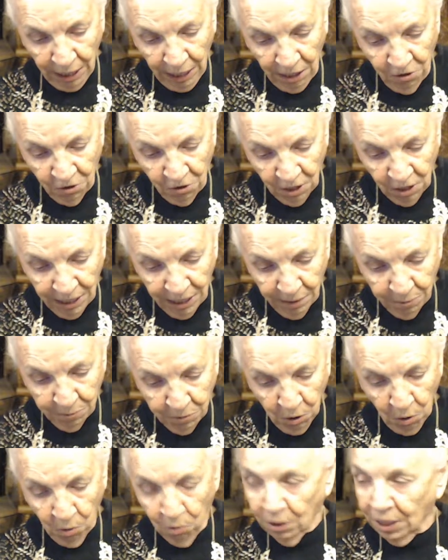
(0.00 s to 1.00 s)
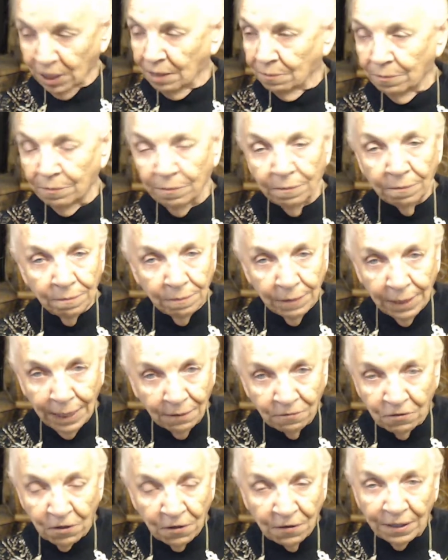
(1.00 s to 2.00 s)
and Jacob told him
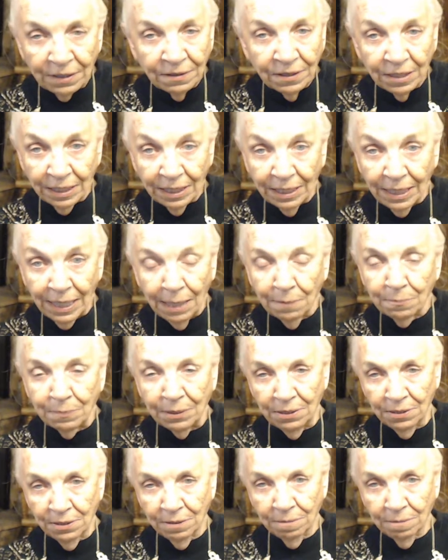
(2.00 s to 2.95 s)
everything that had happened.